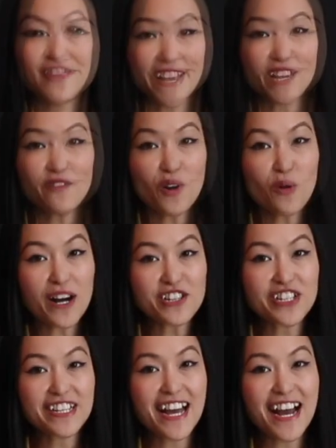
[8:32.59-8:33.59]
Thank you for
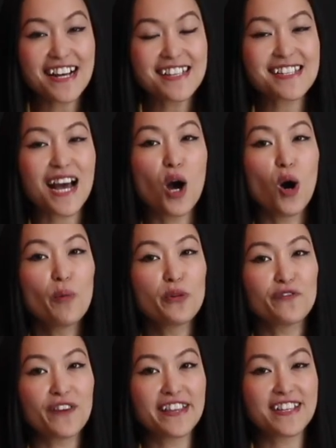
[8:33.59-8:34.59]
watching, guys. I
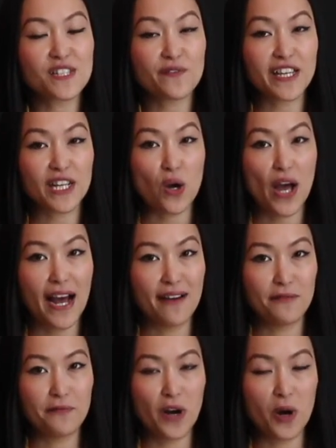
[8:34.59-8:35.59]
hope you find this video
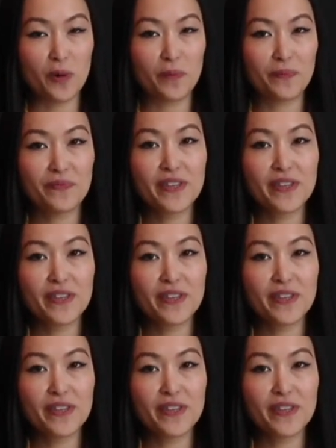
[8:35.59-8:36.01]
helpful.